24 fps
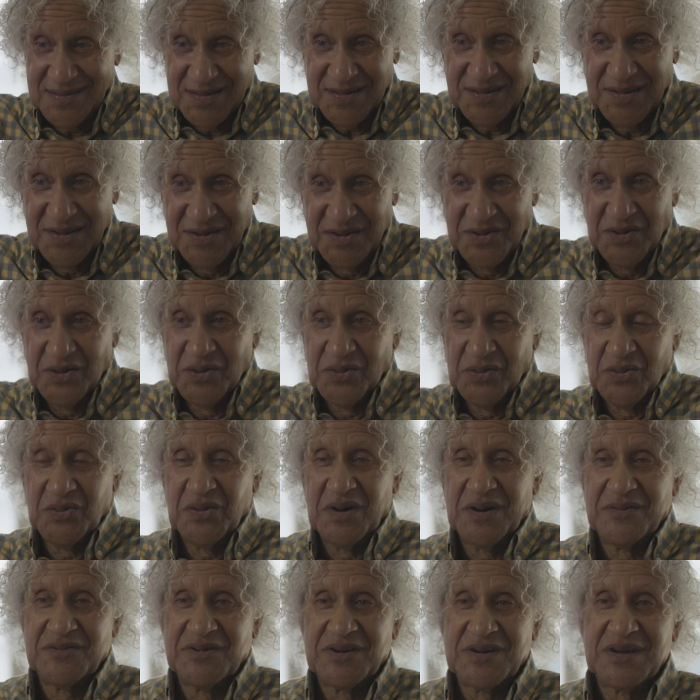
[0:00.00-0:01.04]
you know
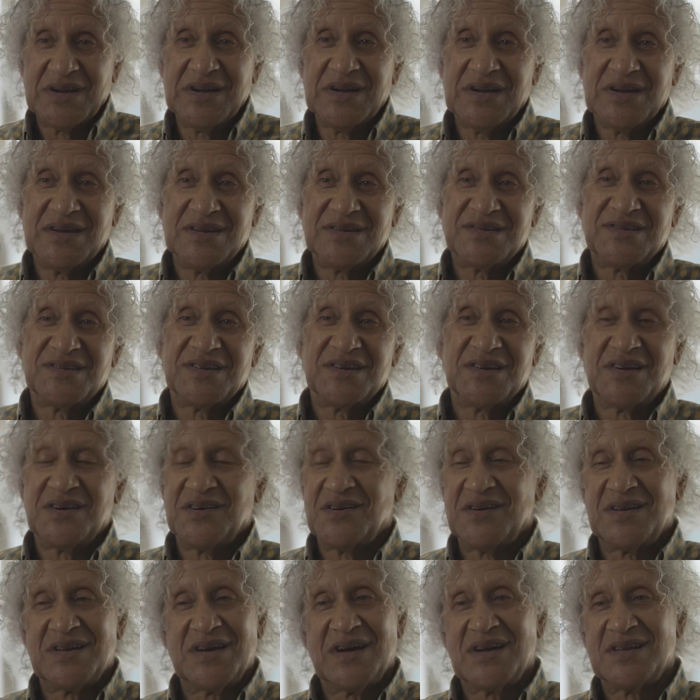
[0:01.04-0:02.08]
whoever it is you
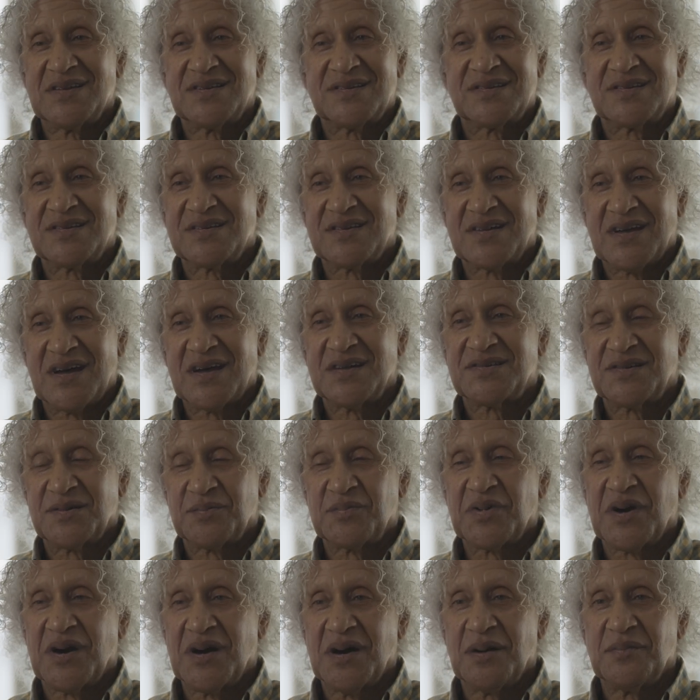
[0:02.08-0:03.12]
know, and that's that's a
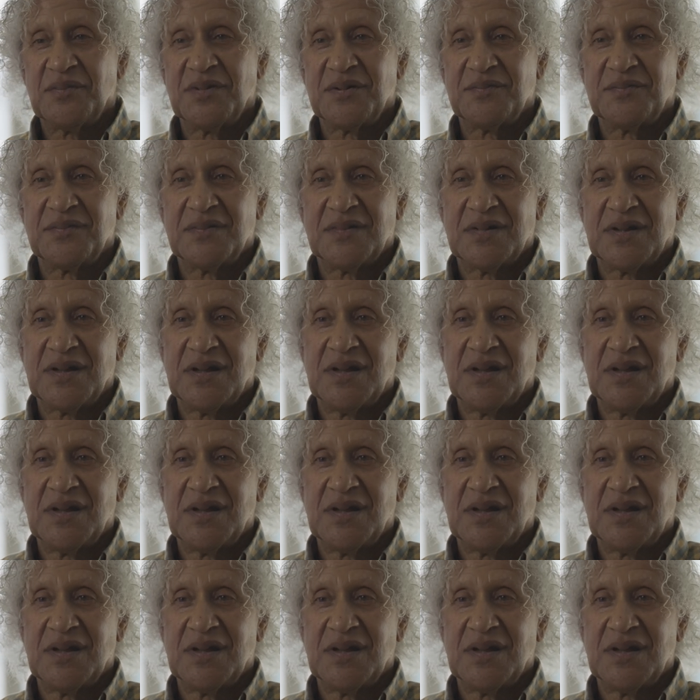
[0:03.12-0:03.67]
problem.